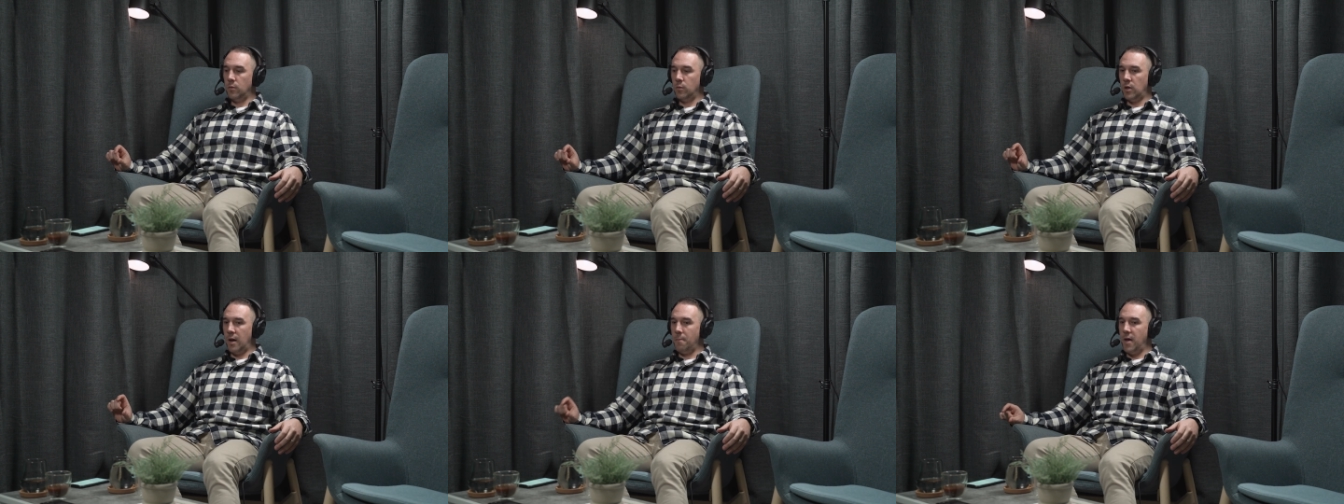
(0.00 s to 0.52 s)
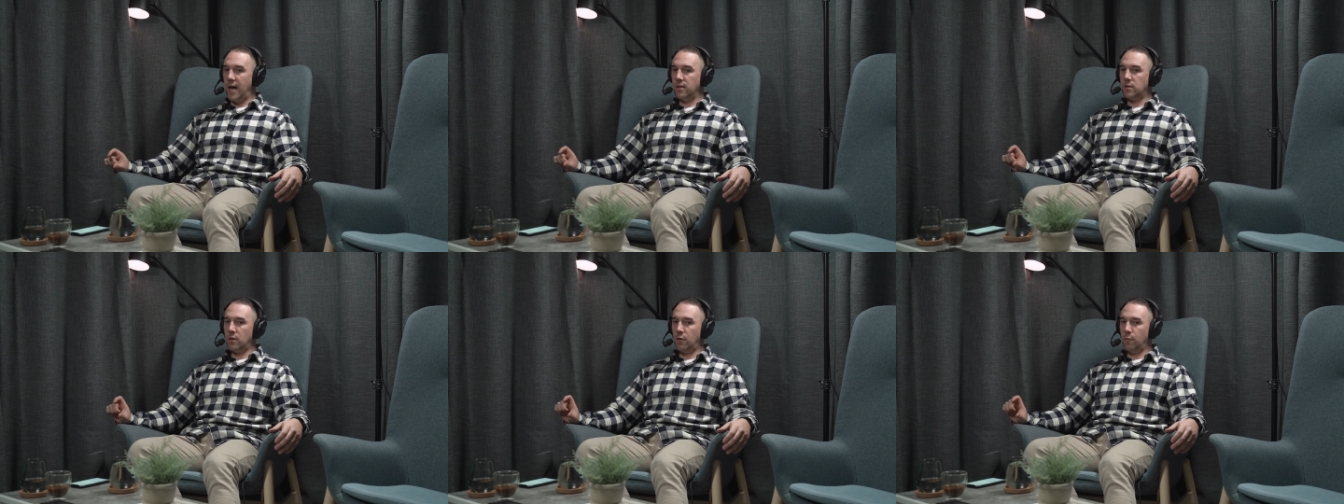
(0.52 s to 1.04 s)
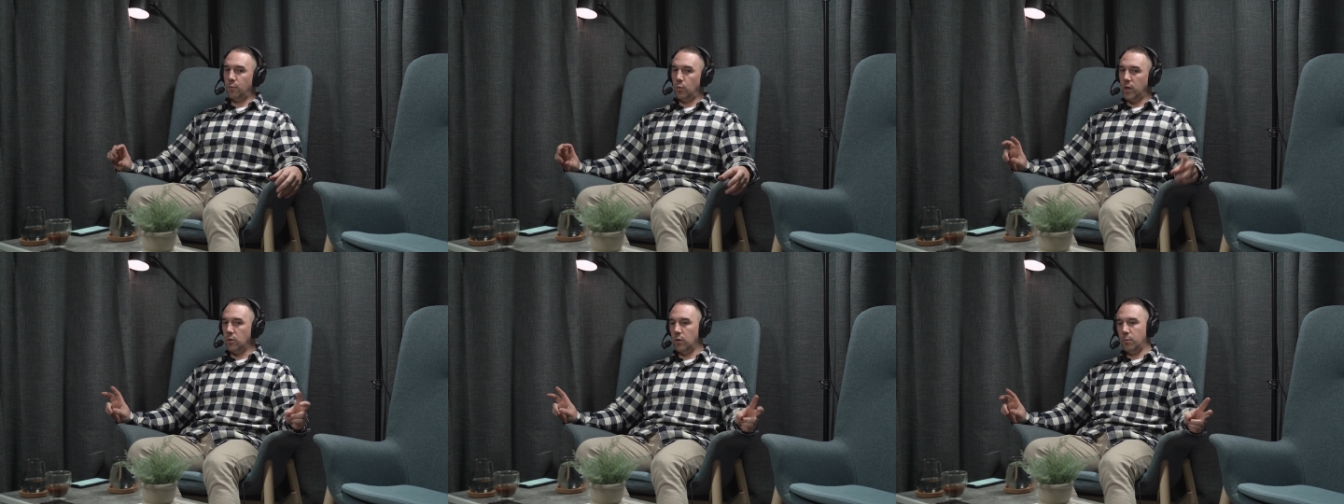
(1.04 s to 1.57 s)
amount of we
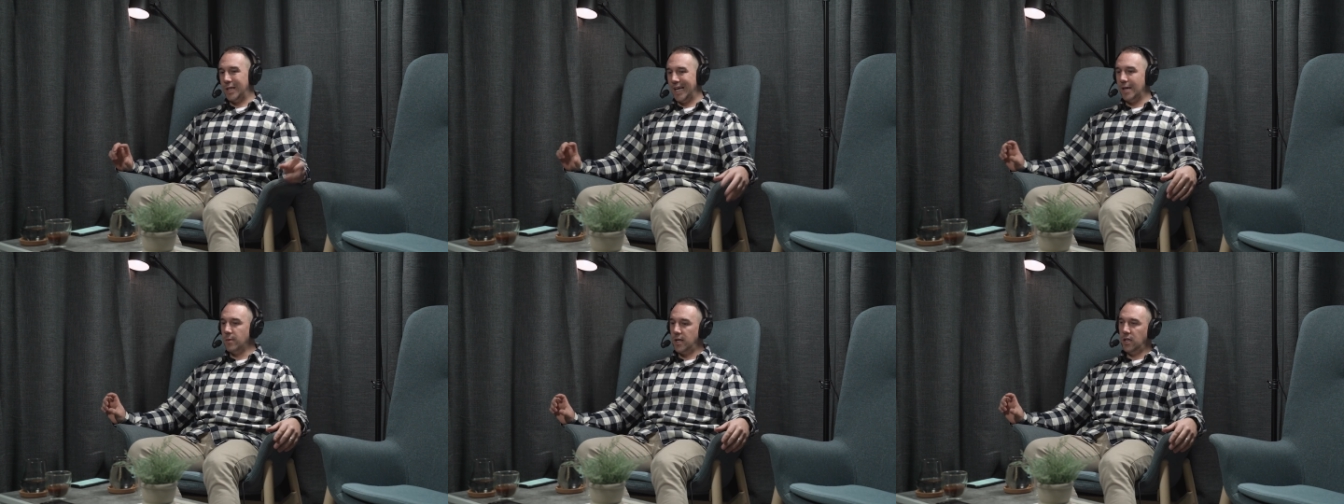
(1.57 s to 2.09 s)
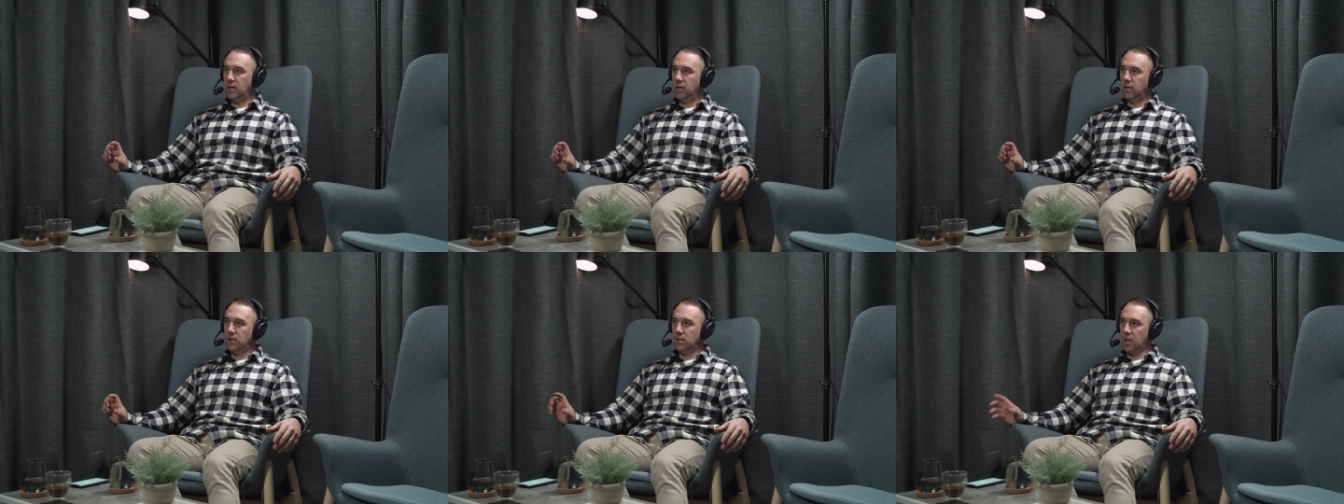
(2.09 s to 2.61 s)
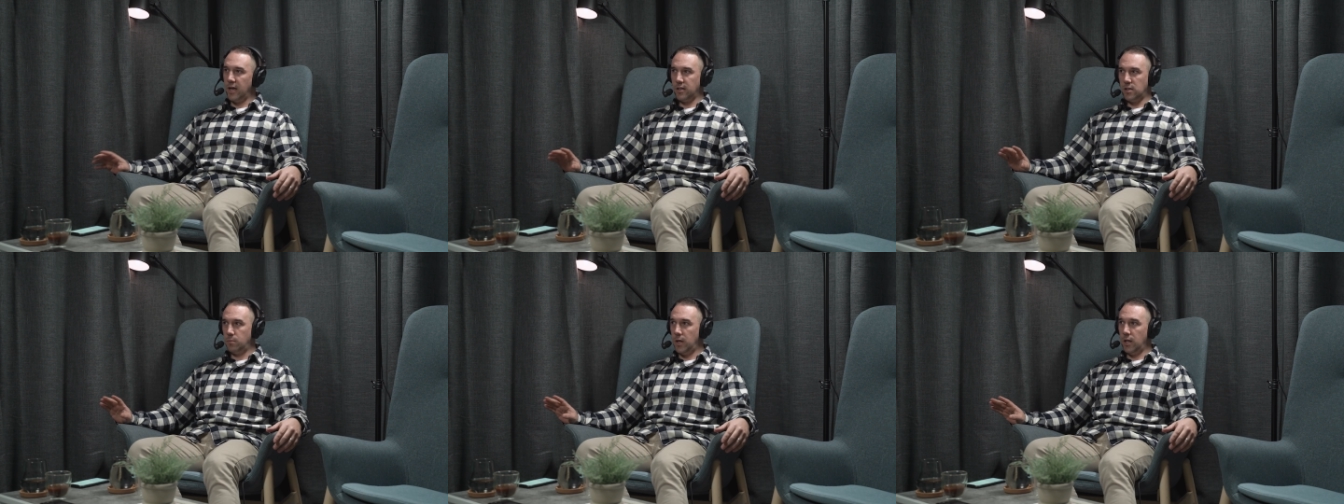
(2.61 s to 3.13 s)
call it play money that I can
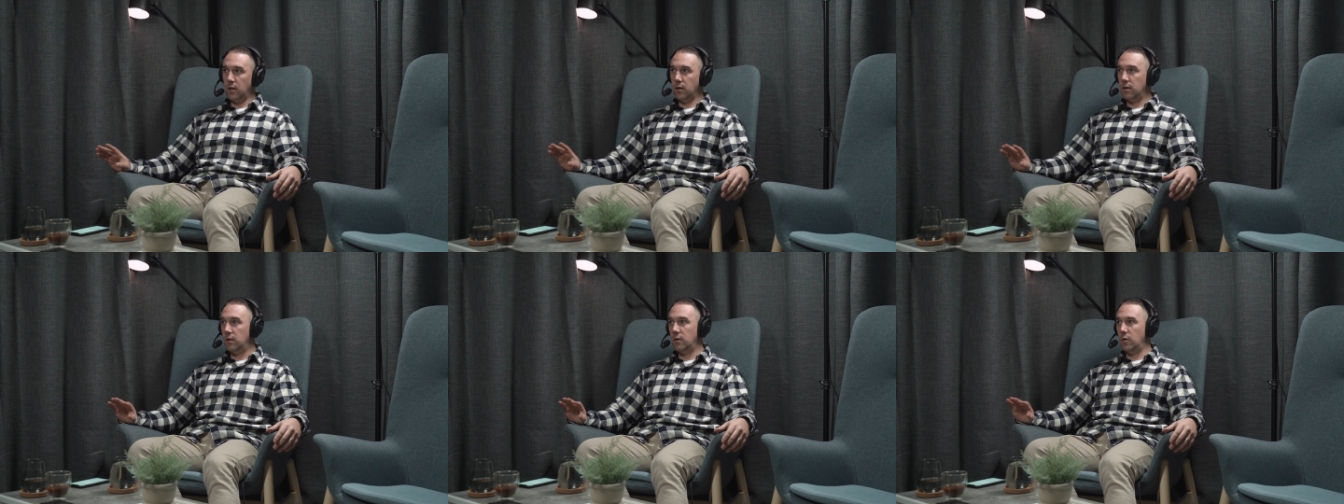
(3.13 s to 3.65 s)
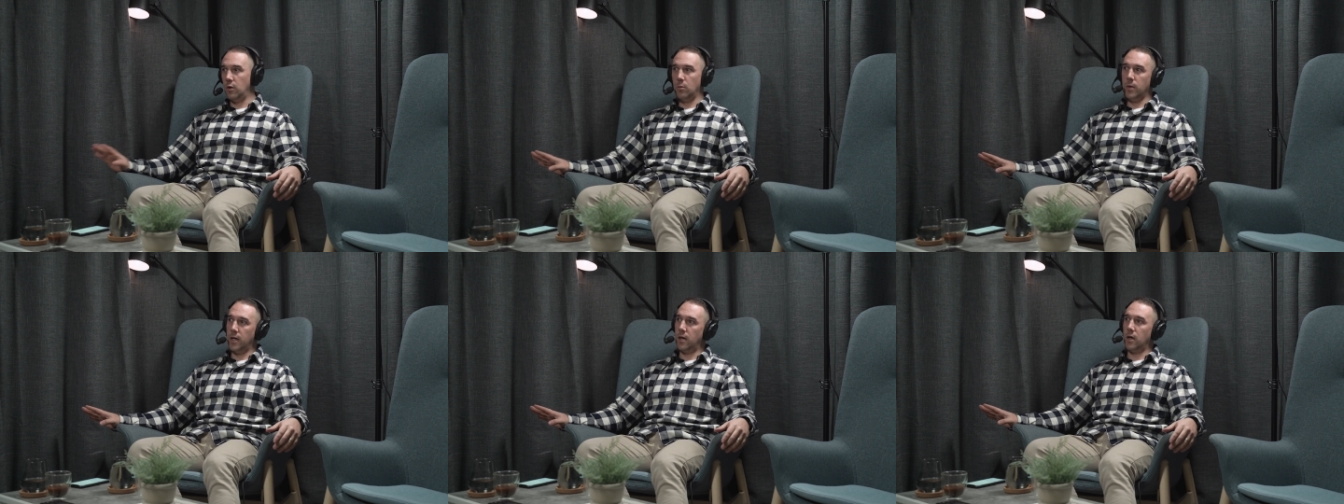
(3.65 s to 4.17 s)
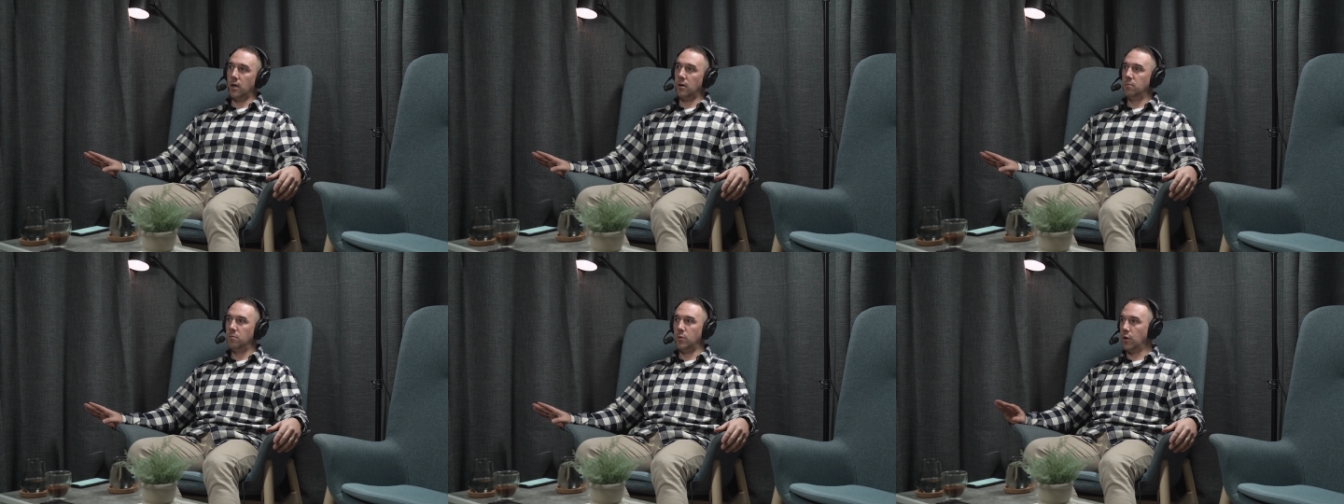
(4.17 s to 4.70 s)
spend no matter
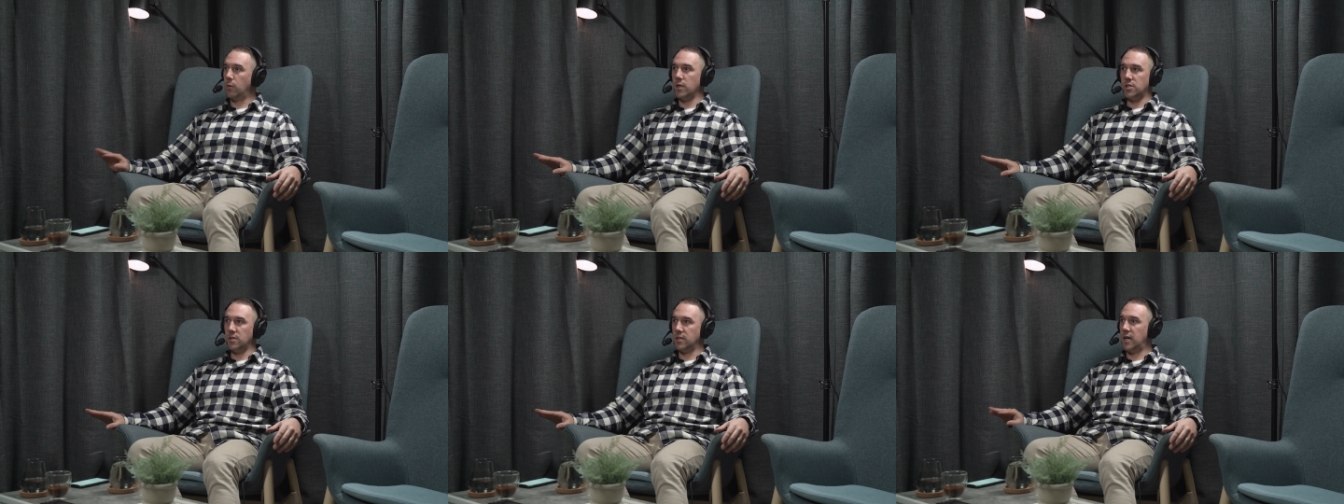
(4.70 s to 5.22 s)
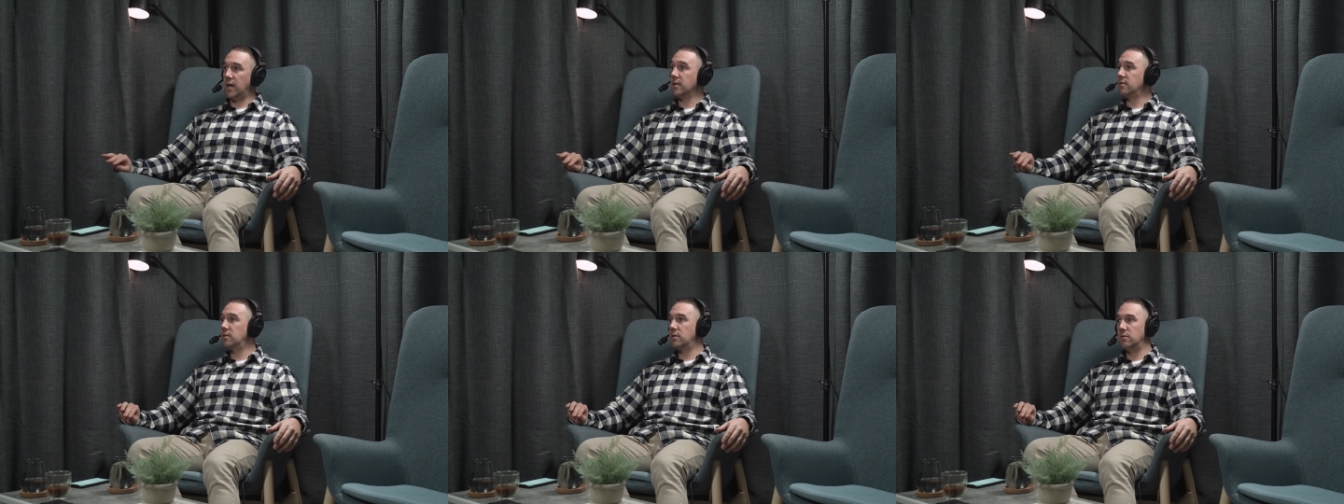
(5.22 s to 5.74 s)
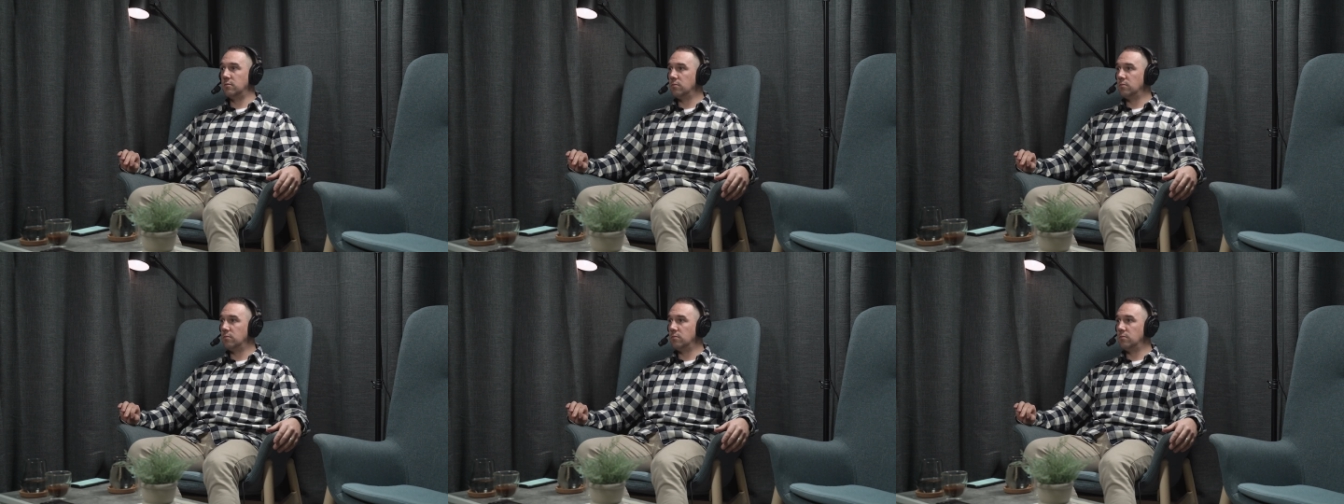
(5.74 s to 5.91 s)
no questions asked.